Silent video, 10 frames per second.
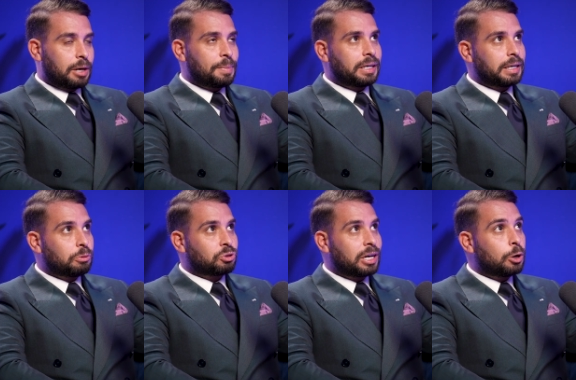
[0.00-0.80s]
I mean, it
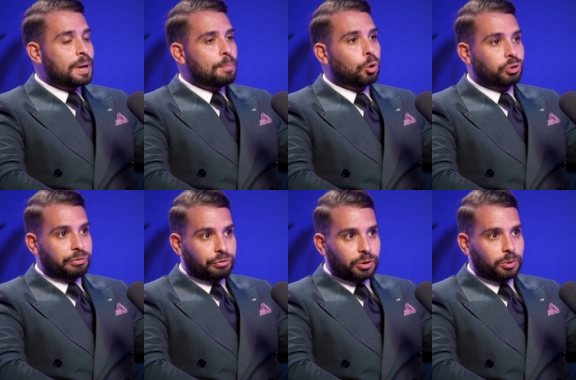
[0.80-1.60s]
was a little bit more
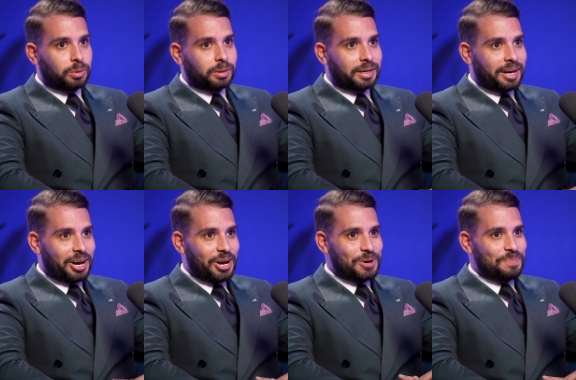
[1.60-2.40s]
difficult
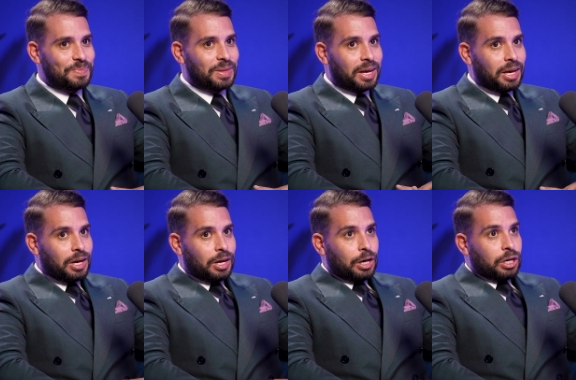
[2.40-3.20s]

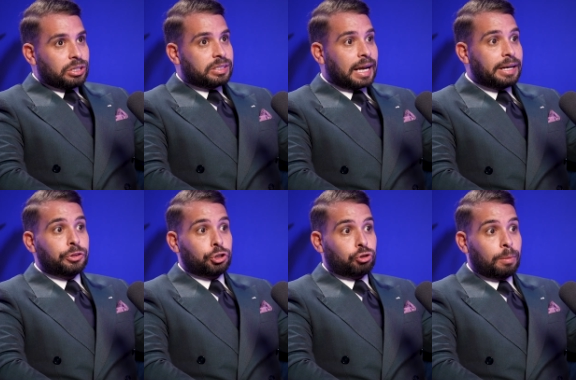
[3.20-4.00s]
selling
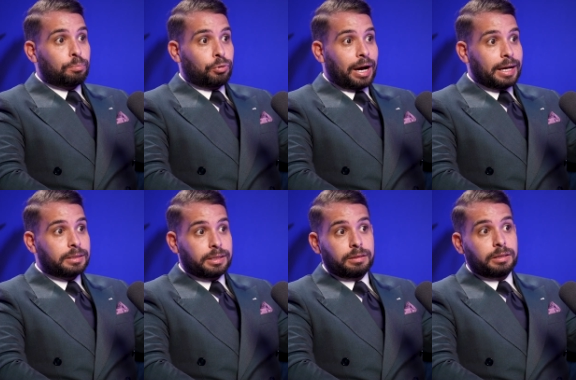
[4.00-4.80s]
the Trump
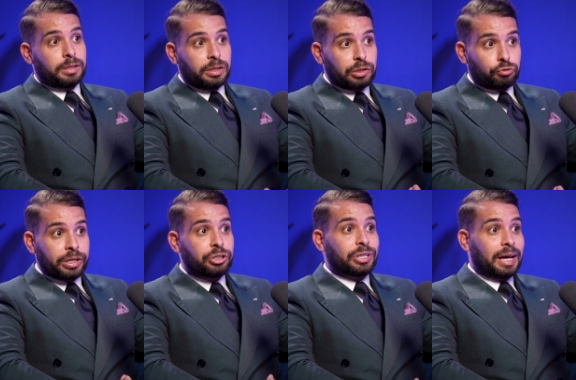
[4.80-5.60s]
brand in this
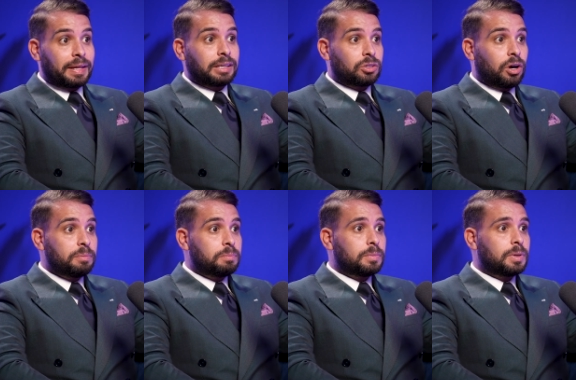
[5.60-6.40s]
region at that time.